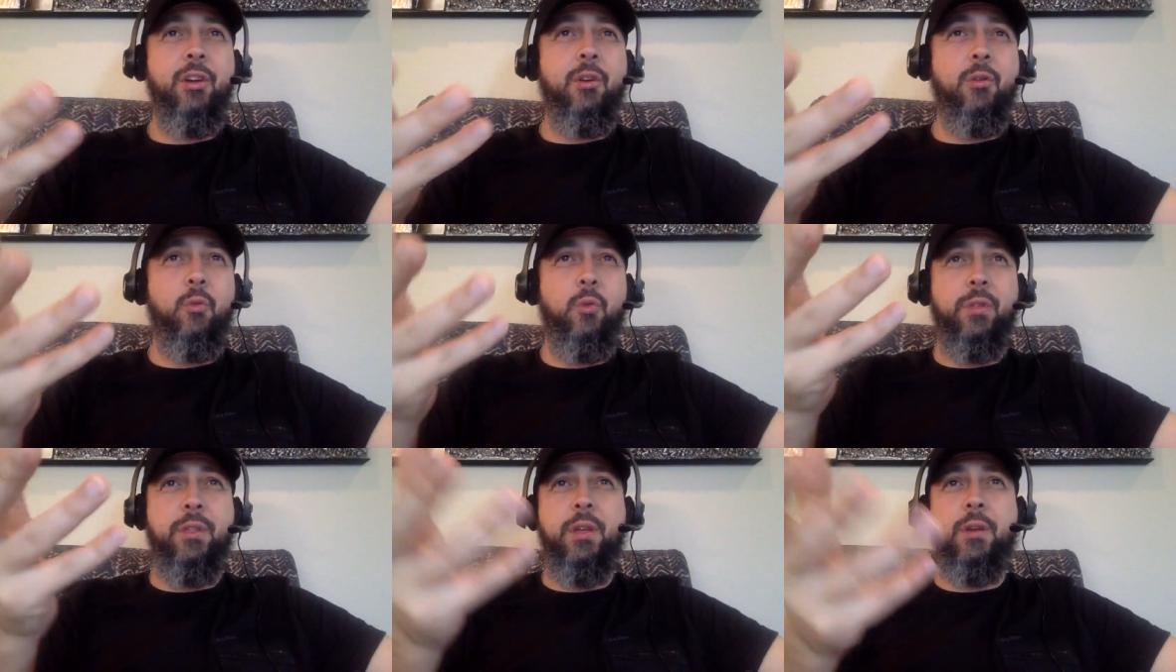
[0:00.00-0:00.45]

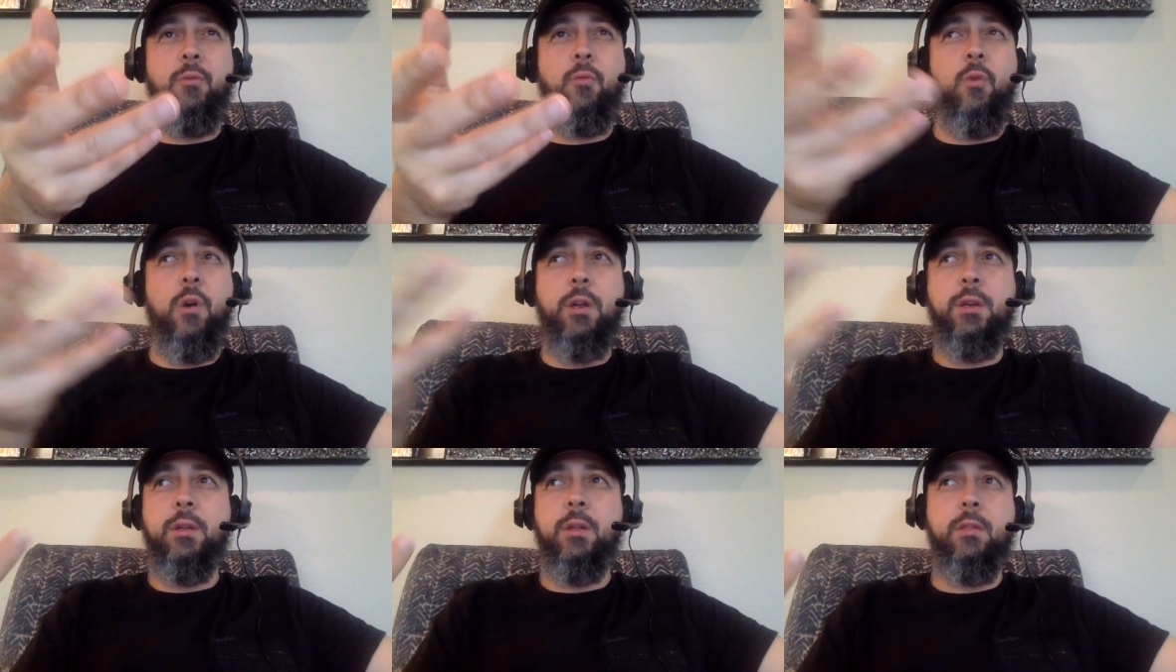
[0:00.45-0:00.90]
within
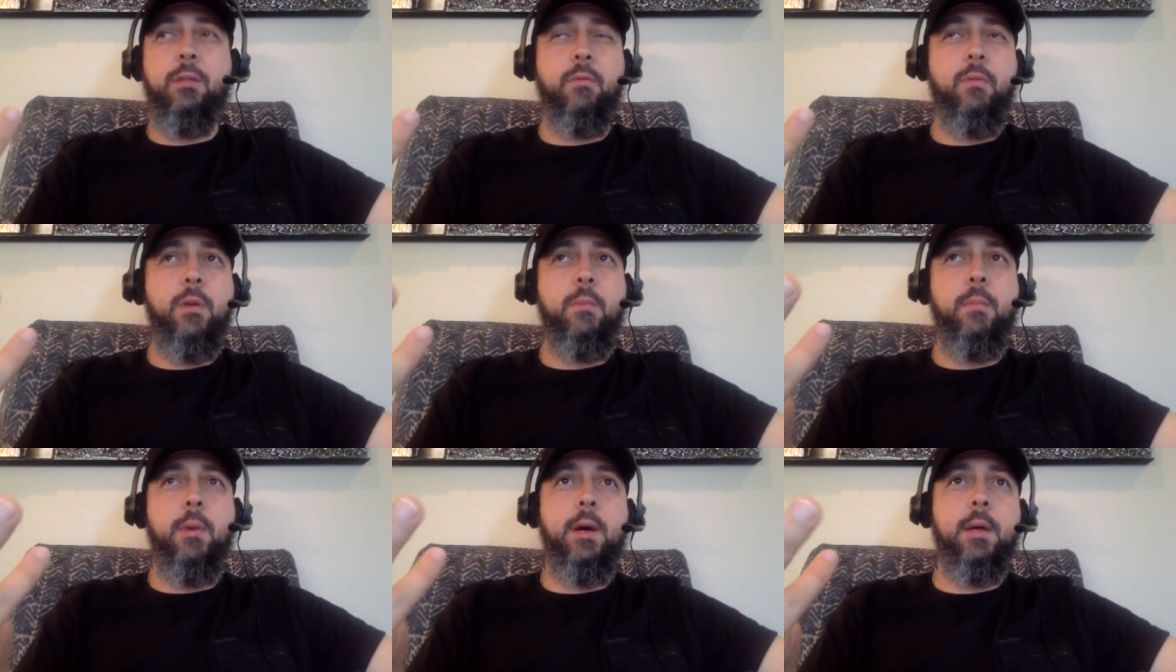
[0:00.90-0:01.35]
one to
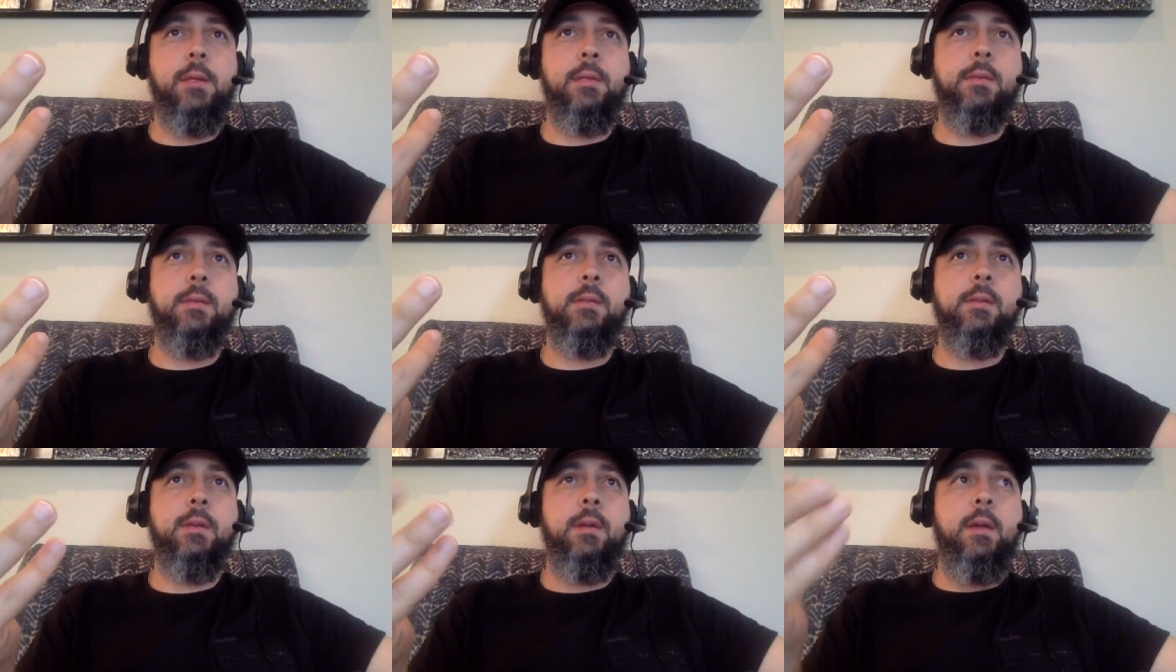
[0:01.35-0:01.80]
three
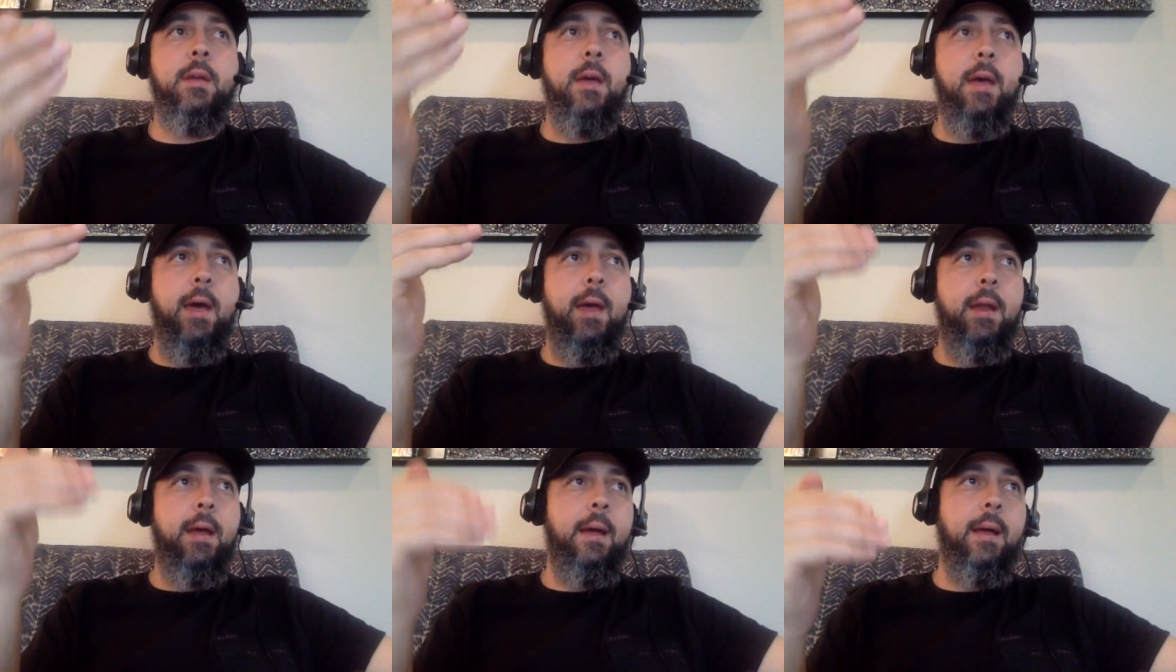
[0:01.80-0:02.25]
months
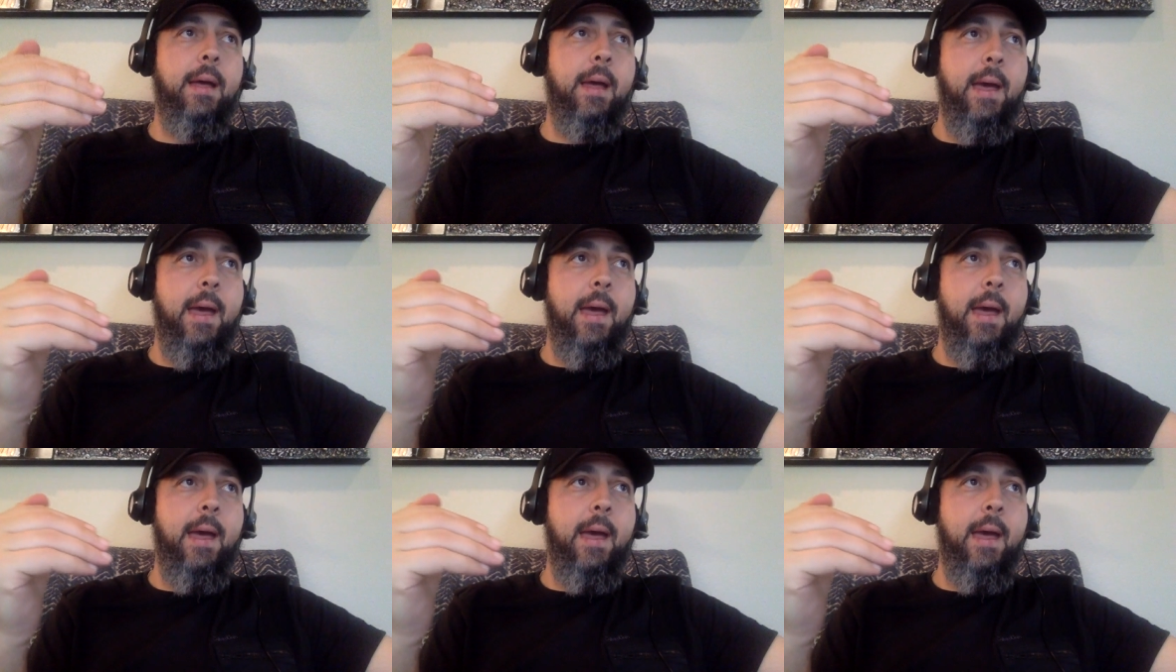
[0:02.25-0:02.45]
at a,